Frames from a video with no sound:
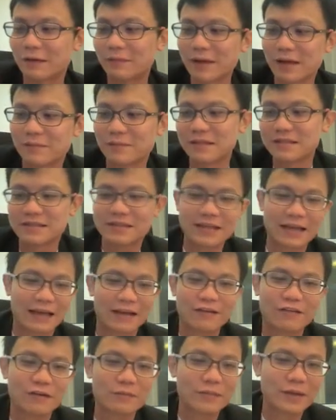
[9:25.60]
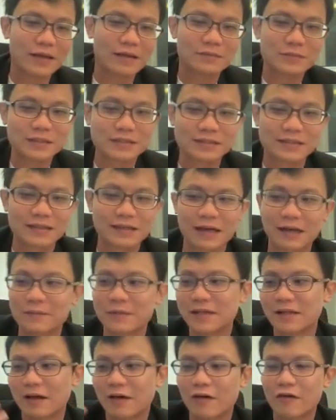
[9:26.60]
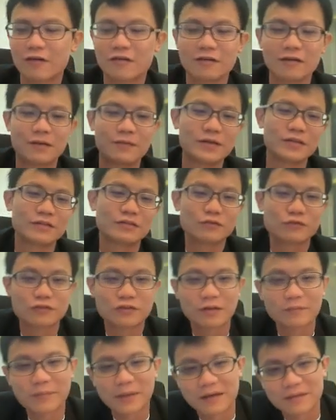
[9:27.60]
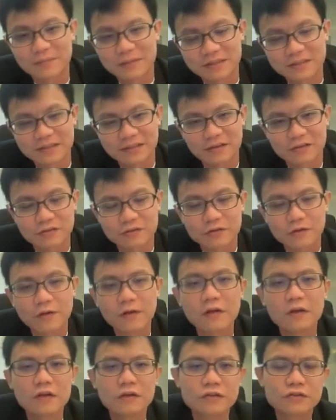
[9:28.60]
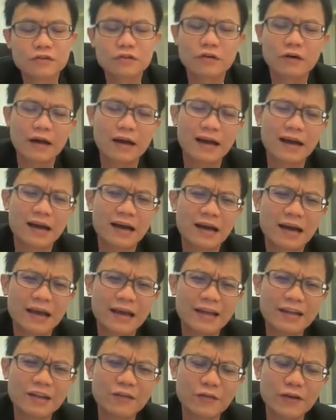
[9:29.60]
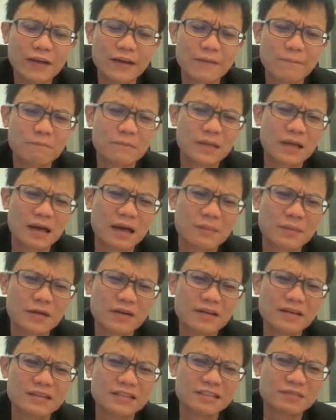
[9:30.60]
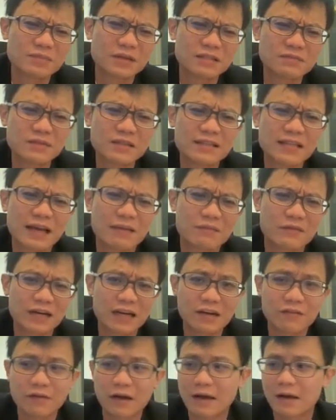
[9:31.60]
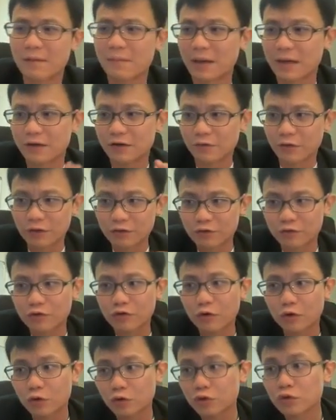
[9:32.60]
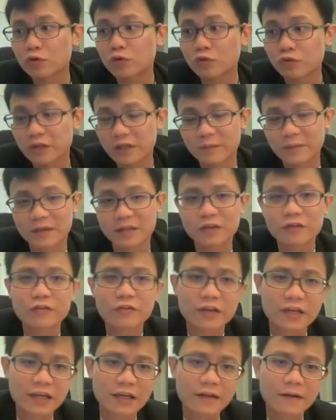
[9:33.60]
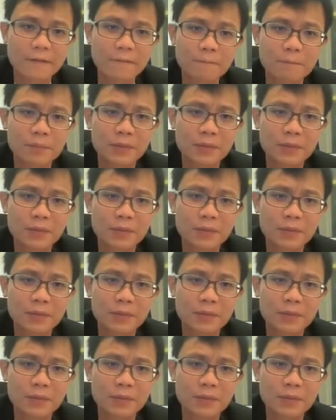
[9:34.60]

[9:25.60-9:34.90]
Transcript: I made a mistake, everyone made a mistake. Student made a mistake also. So, because displacement time graph, I don't want to go too deep into it.